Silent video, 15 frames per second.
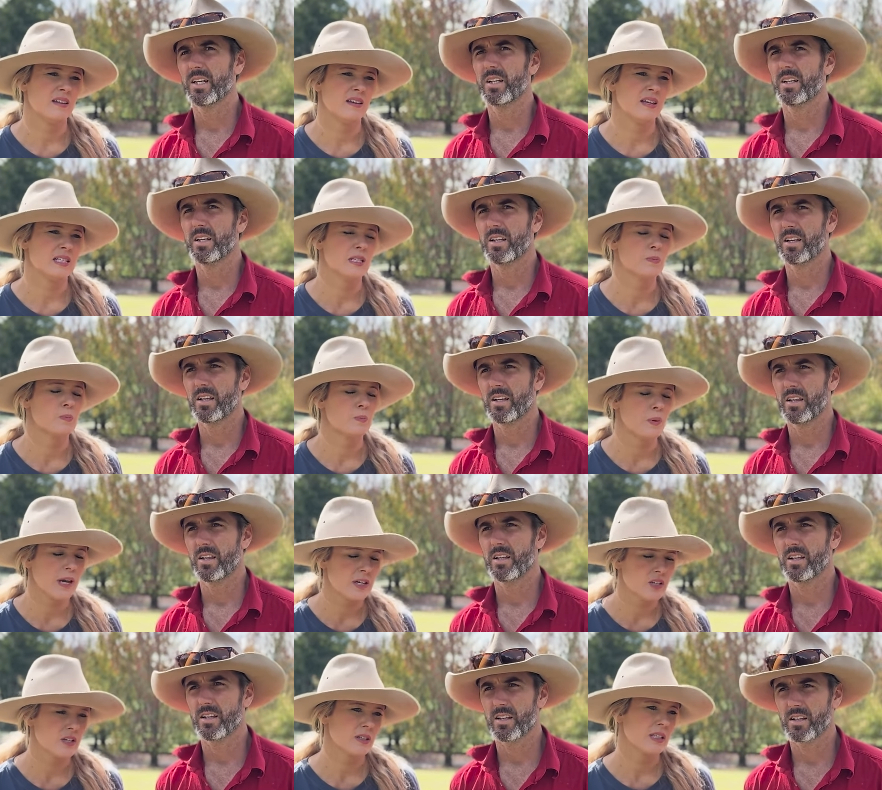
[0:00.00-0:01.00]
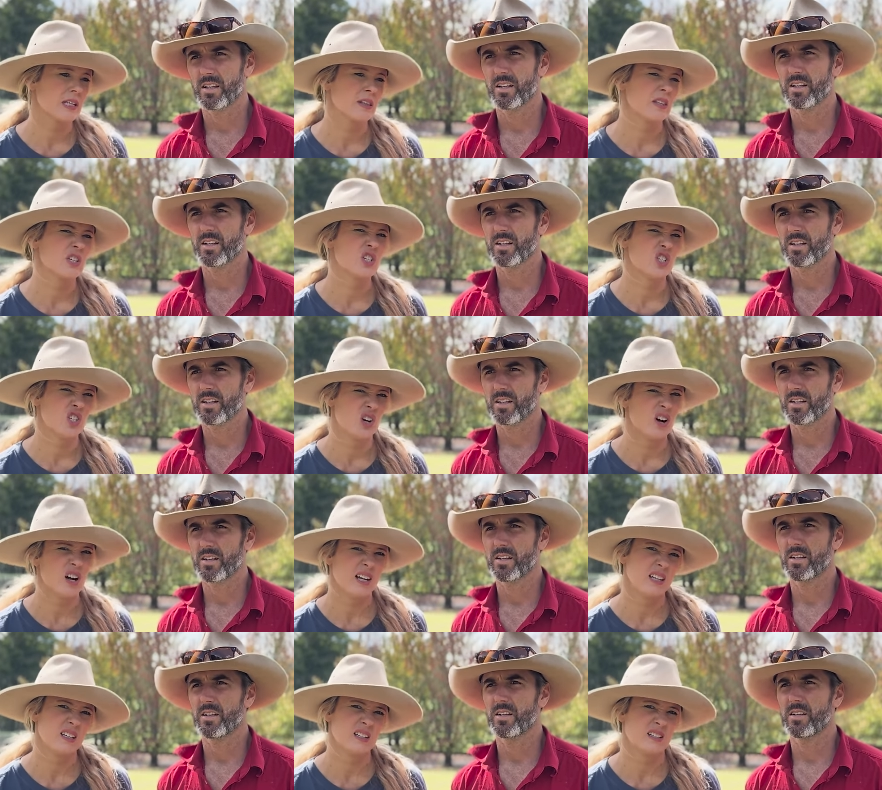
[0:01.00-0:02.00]
Speaker 1: especially the
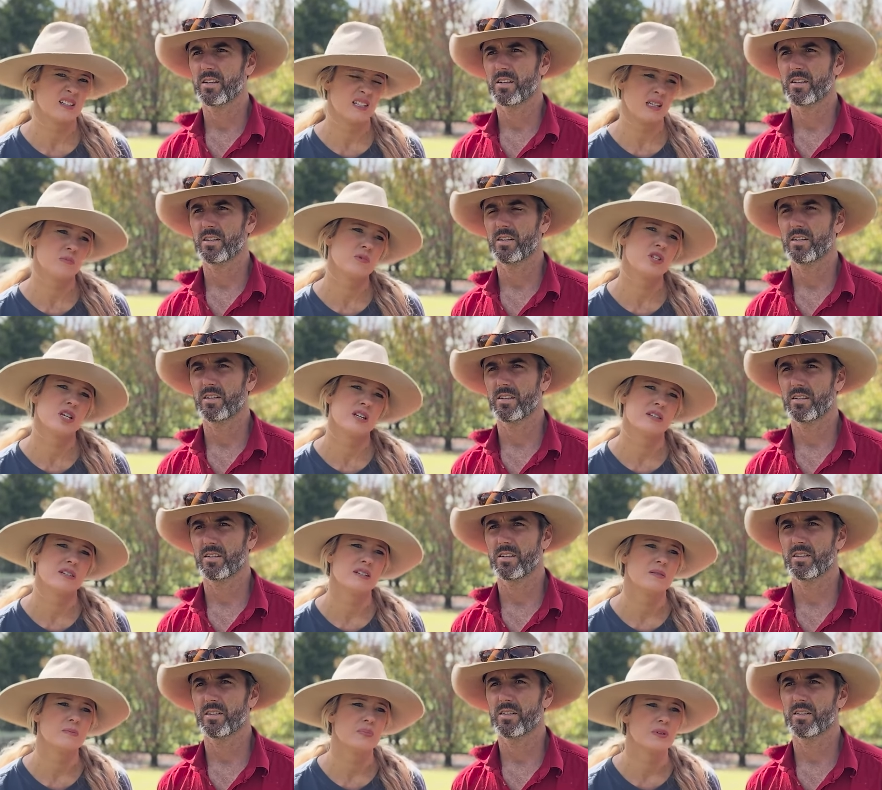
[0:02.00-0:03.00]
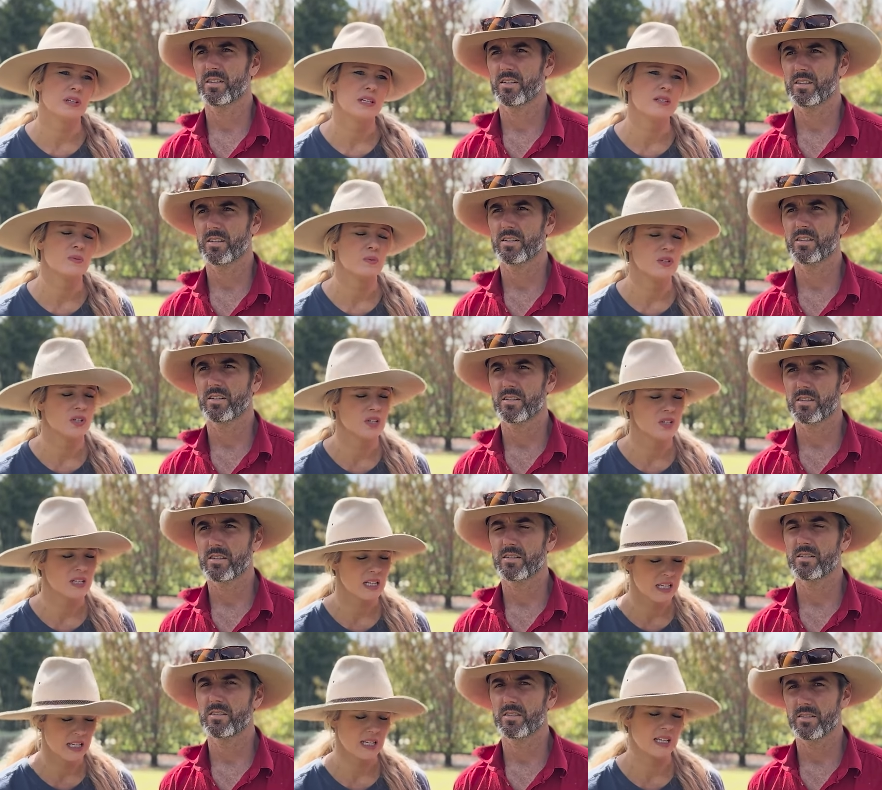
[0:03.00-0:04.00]
giant deep-chested breeds, which is
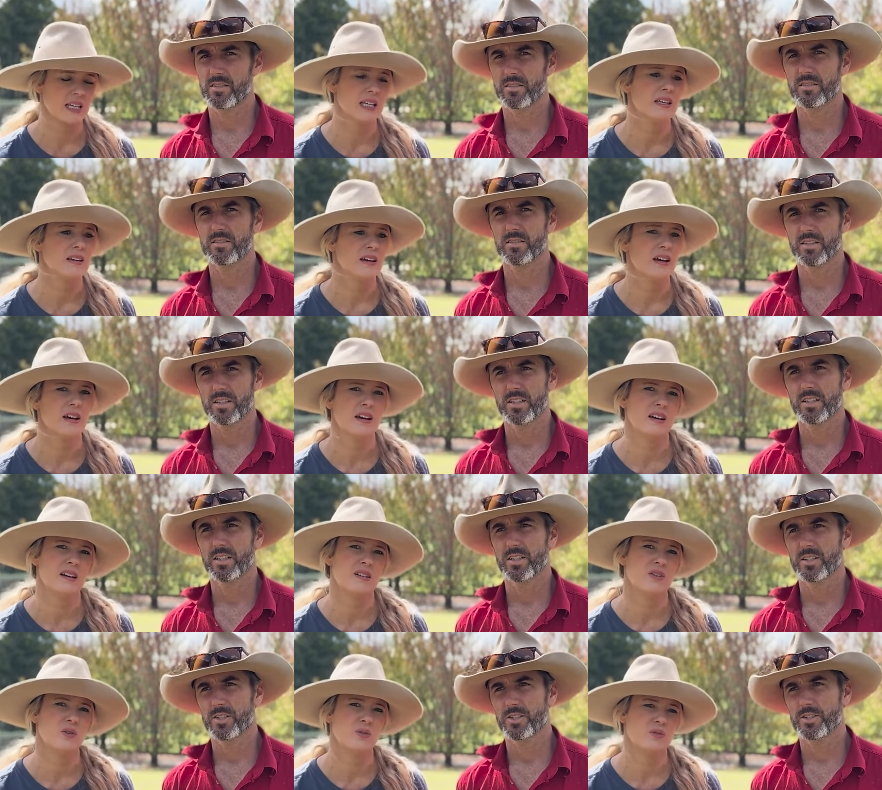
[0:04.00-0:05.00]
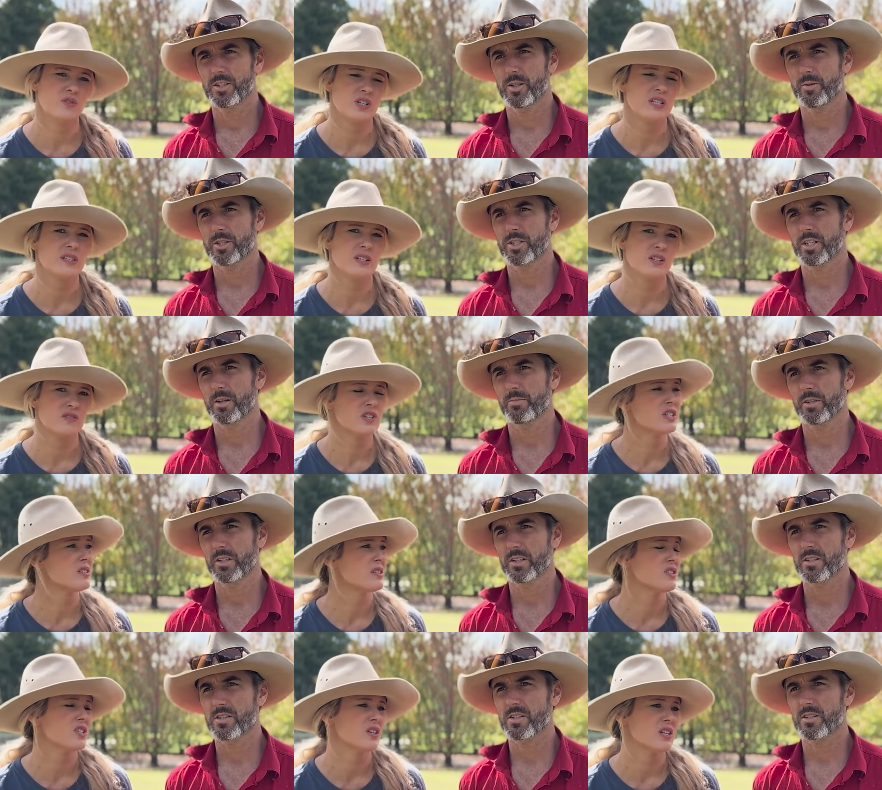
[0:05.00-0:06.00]
Lily, uh, who she's a, she's,
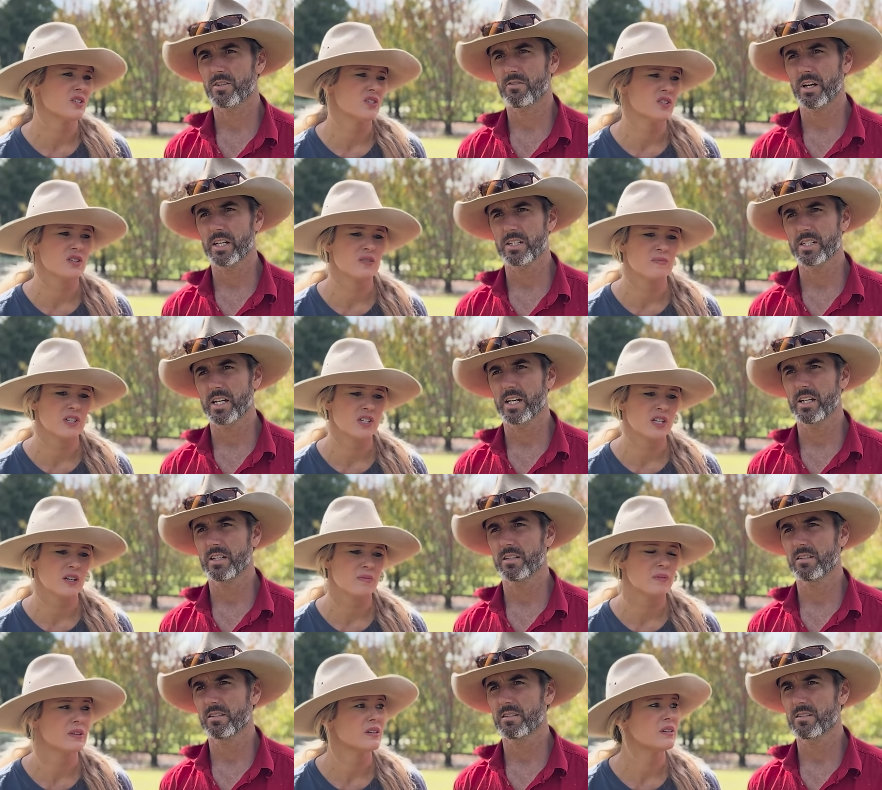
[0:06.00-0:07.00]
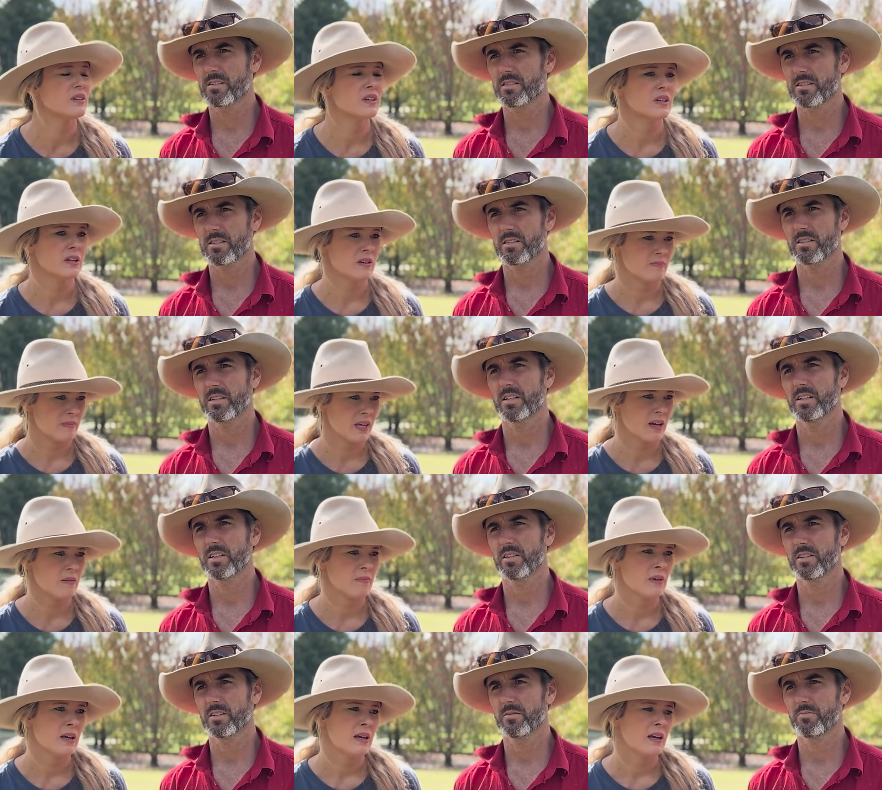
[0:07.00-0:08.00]
a, giant German Danes, Shepherd.
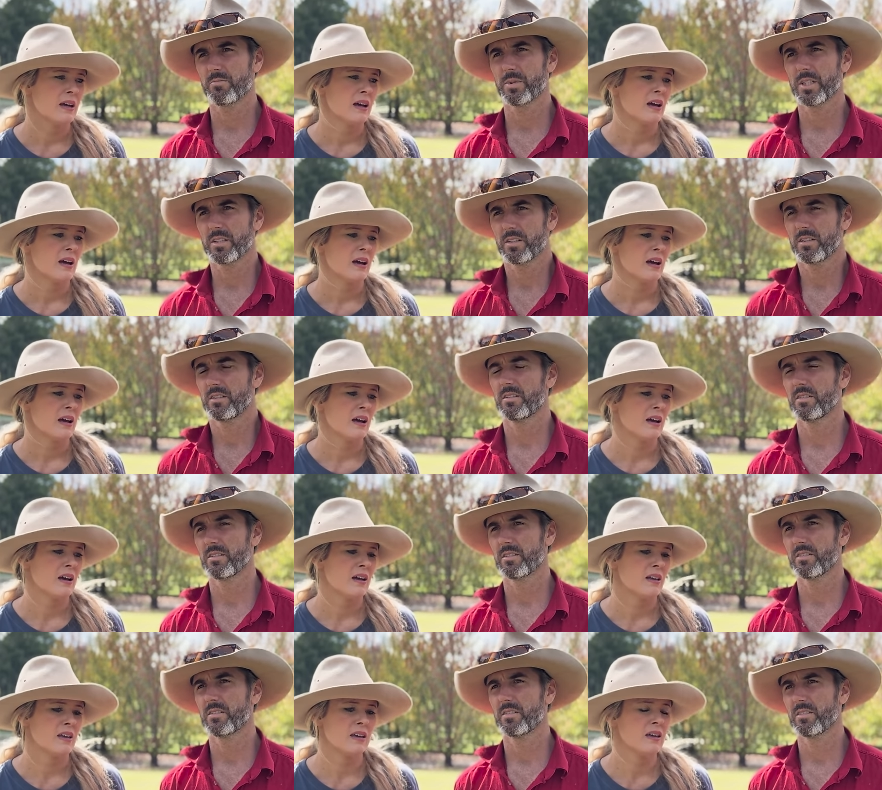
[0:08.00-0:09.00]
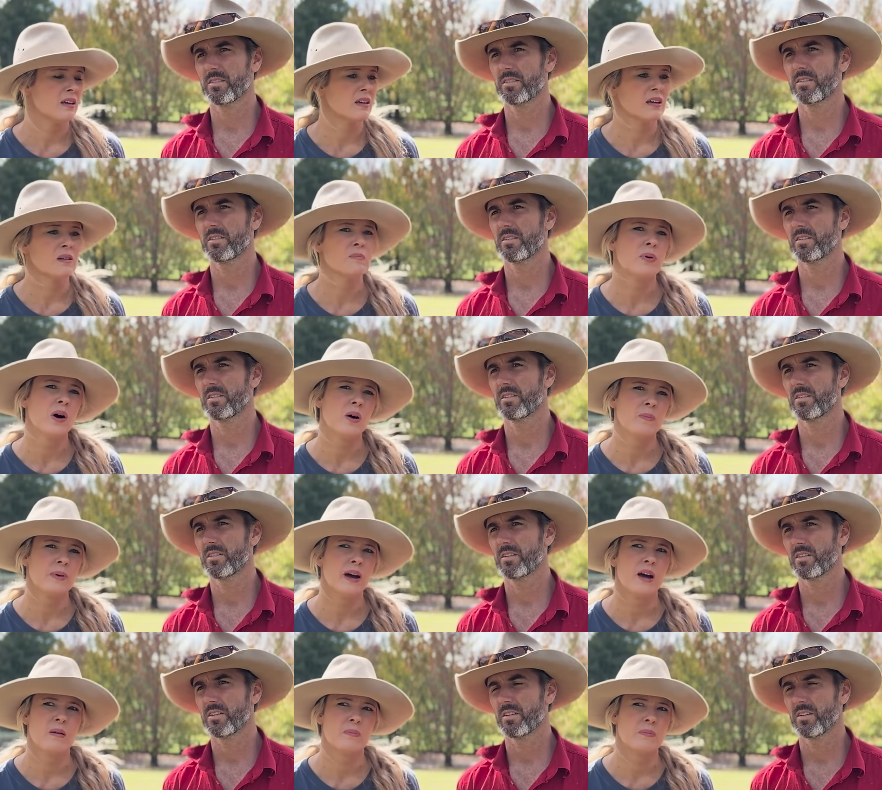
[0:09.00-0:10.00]
Yeah, big... uh, it, it, can pop
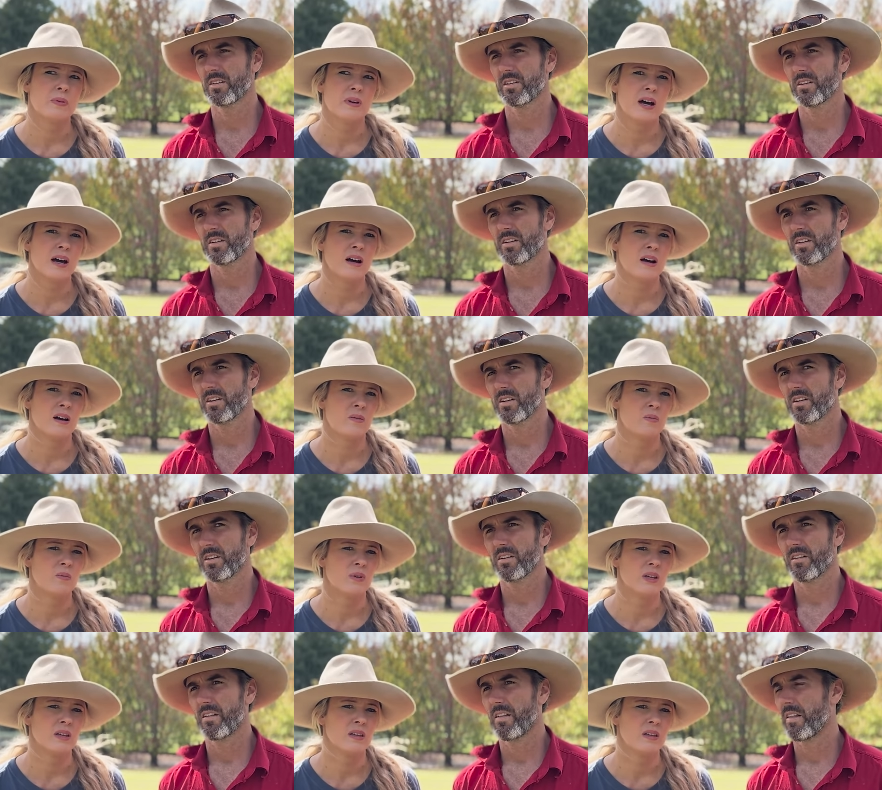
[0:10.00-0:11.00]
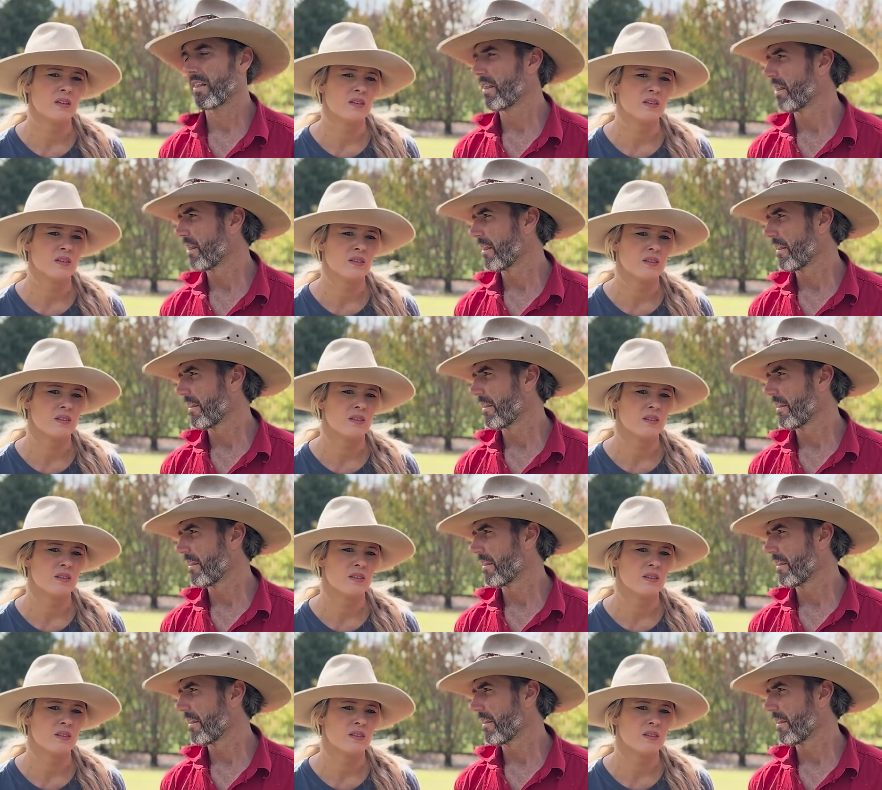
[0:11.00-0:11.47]
up uh, with